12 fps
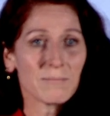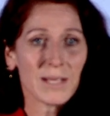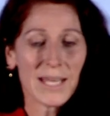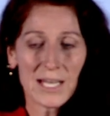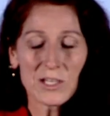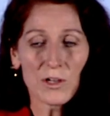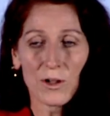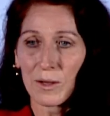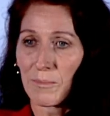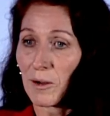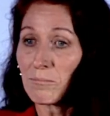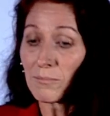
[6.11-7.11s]
and it's all
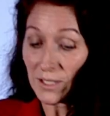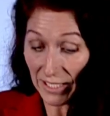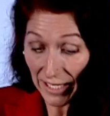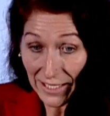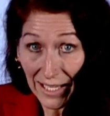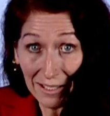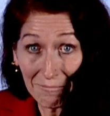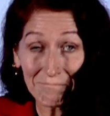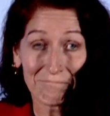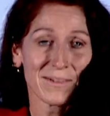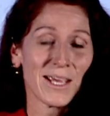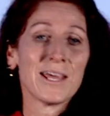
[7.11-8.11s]
about kicking.
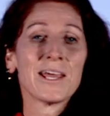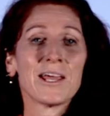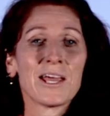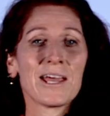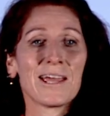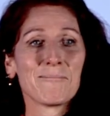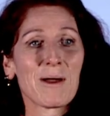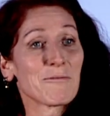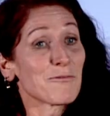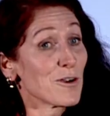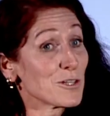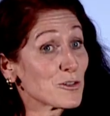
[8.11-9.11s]
And my
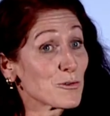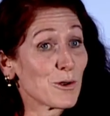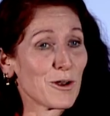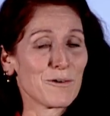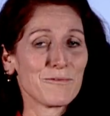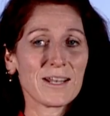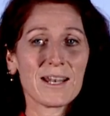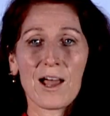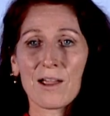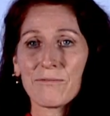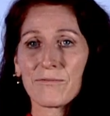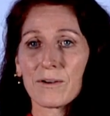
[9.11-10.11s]
first true love in
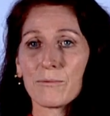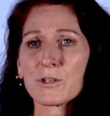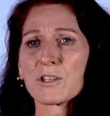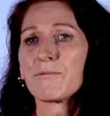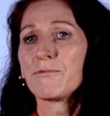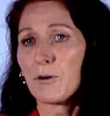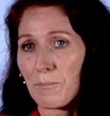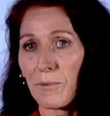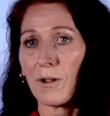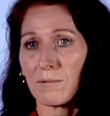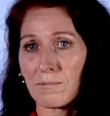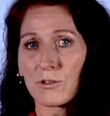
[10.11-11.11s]
life was a
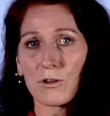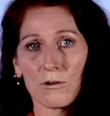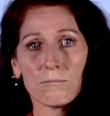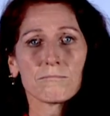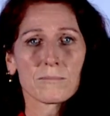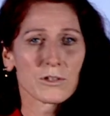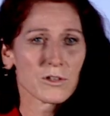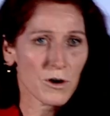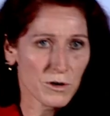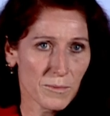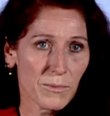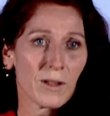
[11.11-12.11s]
football, so
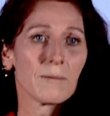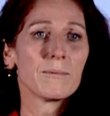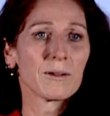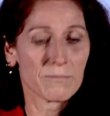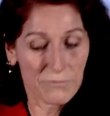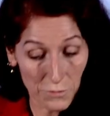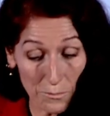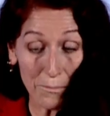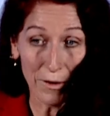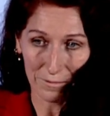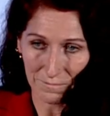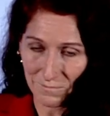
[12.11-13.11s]
soccer ball, but
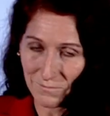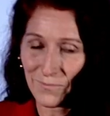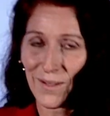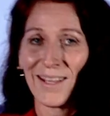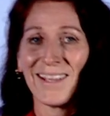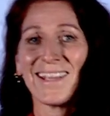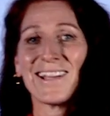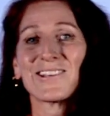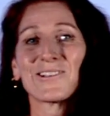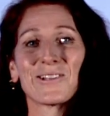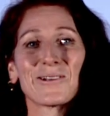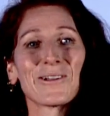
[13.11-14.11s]
football.
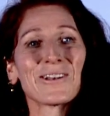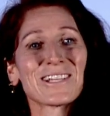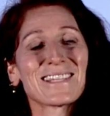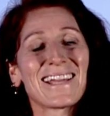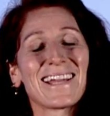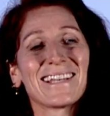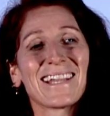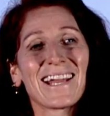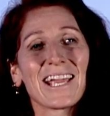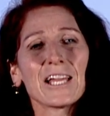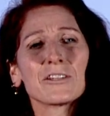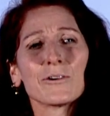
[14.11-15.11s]
So do you understand?
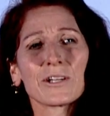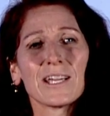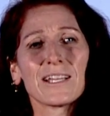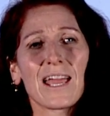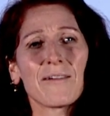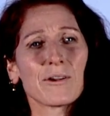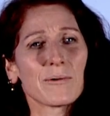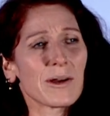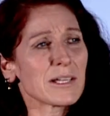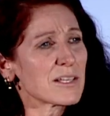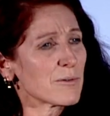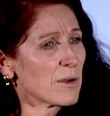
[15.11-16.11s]
I took it
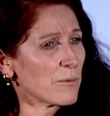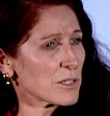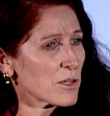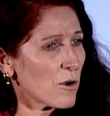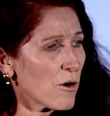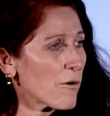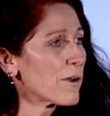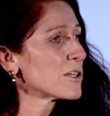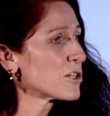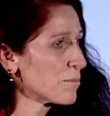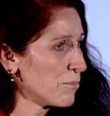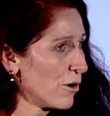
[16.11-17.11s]
everywhere. So it was an
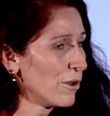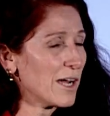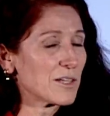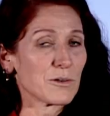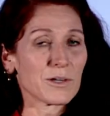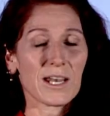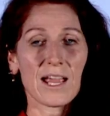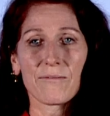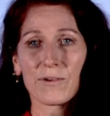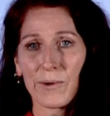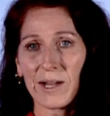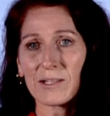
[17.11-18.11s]
orange ball. I took it
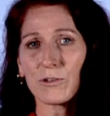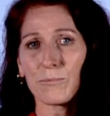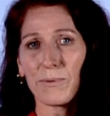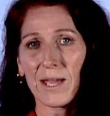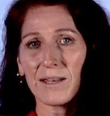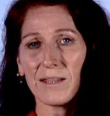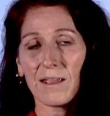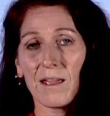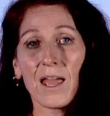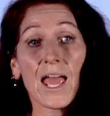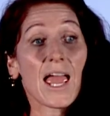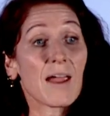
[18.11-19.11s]
everywhere, to bed,
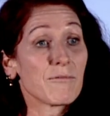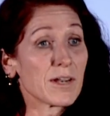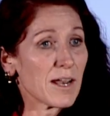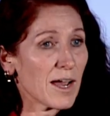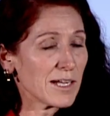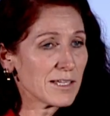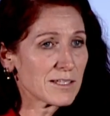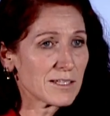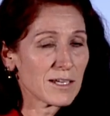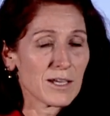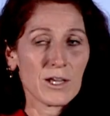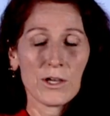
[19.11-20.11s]
every night,
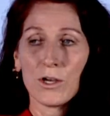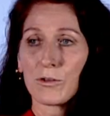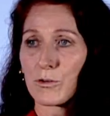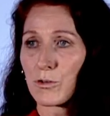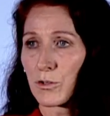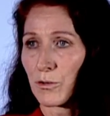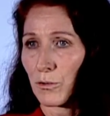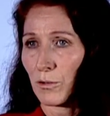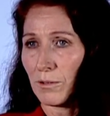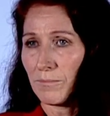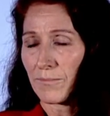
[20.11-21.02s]
to school,